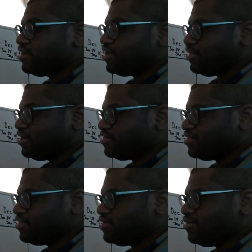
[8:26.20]

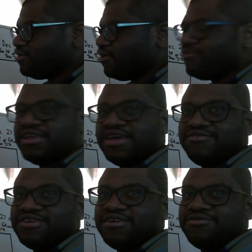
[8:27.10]
Lights, Army
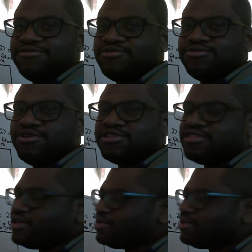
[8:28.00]
Navy game. Who wouldn't watch that?